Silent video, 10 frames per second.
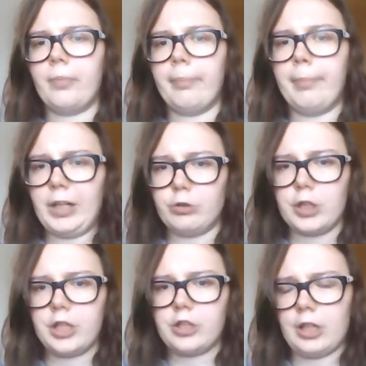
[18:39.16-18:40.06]

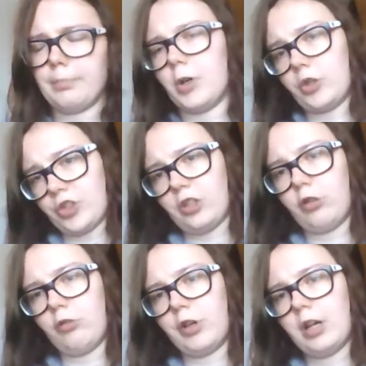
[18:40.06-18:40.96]
Madrid and
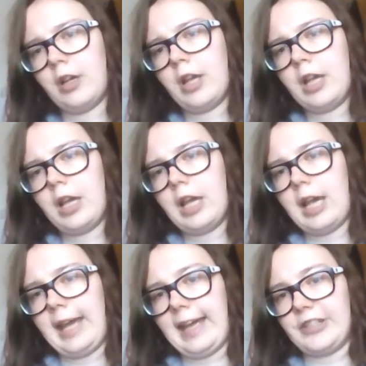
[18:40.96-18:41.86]
Barcelona
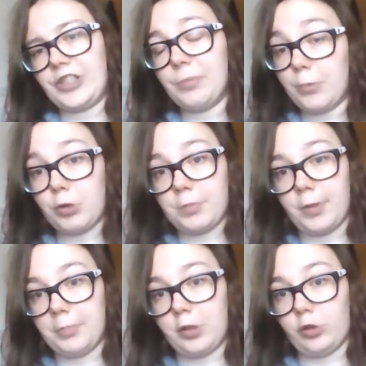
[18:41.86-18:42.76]
as the most
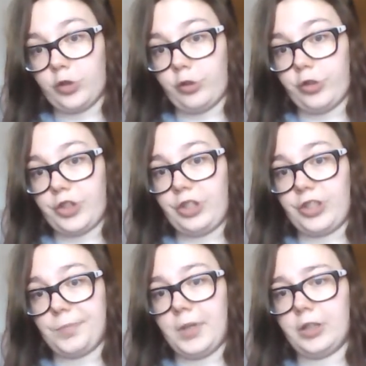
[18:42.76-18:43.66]
popular
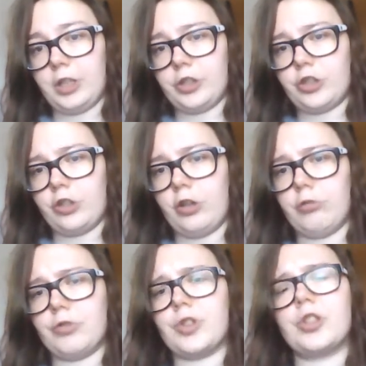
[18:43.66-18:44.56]
choices, but I
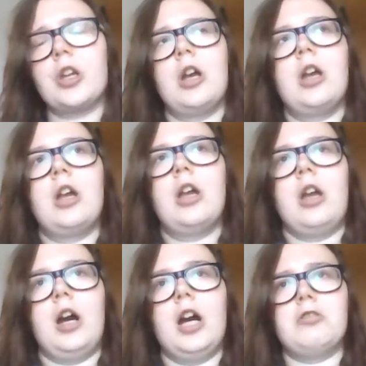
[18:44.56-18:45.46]
chose,
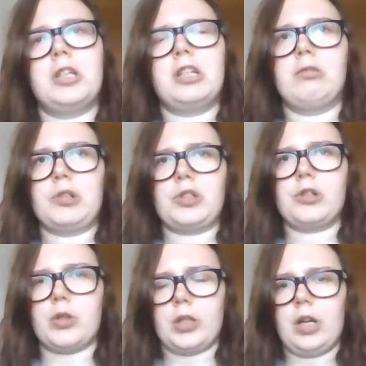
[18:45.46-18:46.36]
I think it was
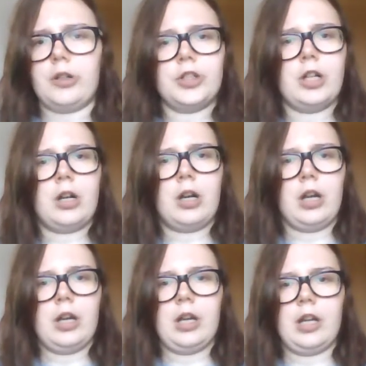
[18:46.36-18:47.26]
Granada
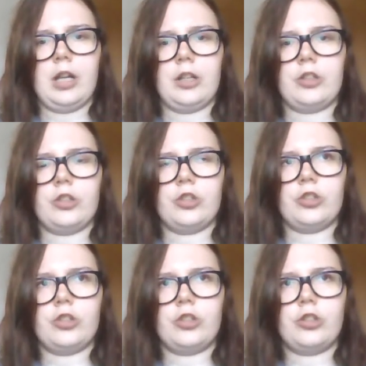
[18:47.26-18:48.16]
and
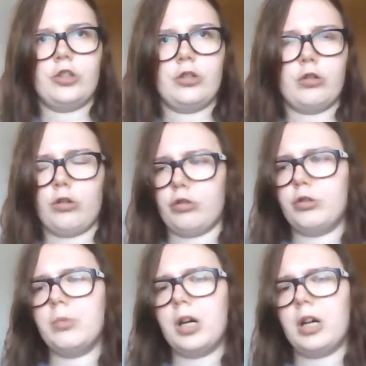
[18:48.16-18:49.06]

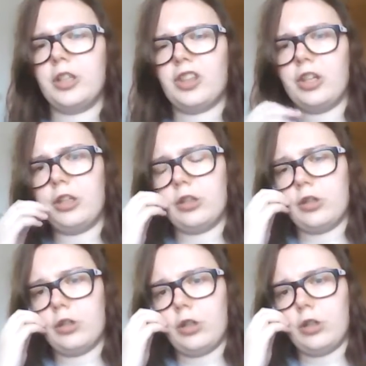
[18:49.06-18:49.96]
Cordoba, I think,
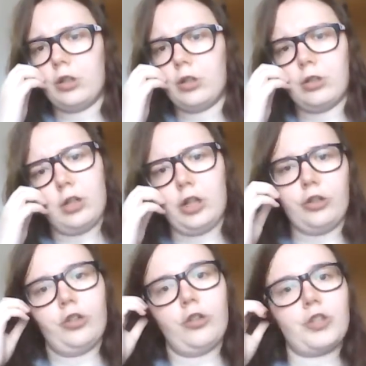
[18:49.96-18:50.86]
I
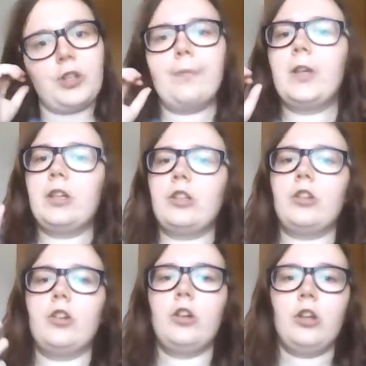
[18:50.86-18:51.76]
don't know, something
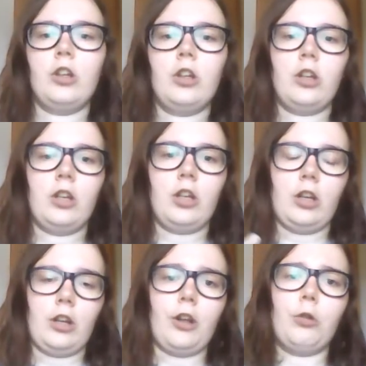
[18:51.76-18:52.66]
in
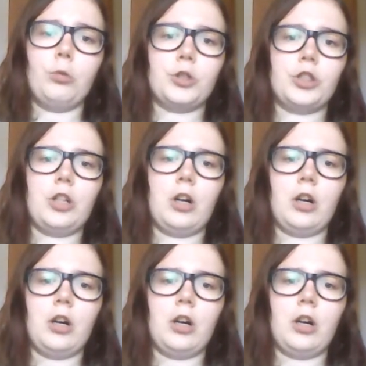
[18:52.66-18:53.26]
Andalusia,